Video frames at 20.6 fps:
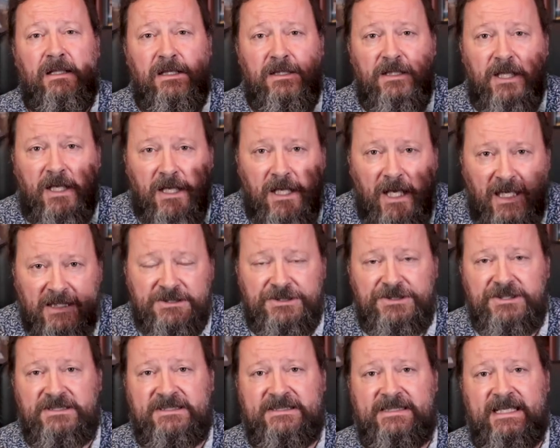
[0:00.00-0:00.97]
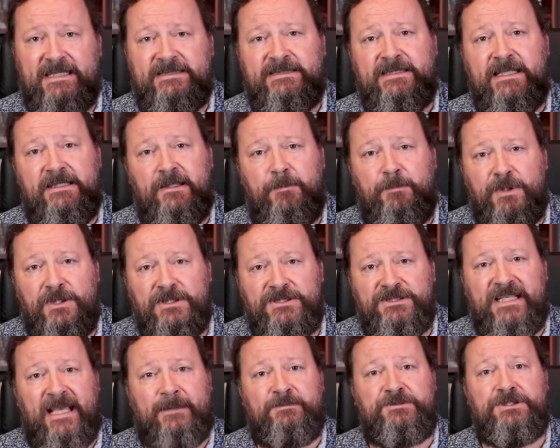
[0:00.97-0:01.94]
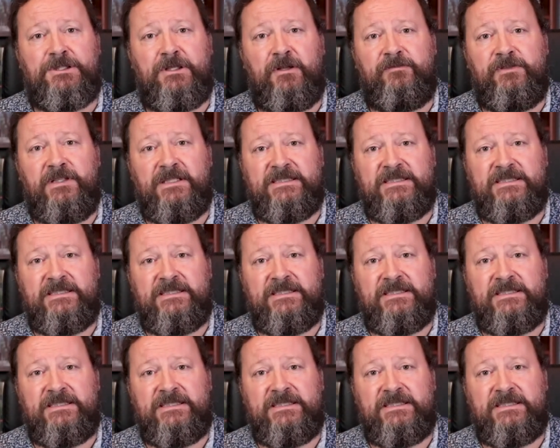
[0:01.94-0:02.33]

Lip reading: the consciousness and the perception of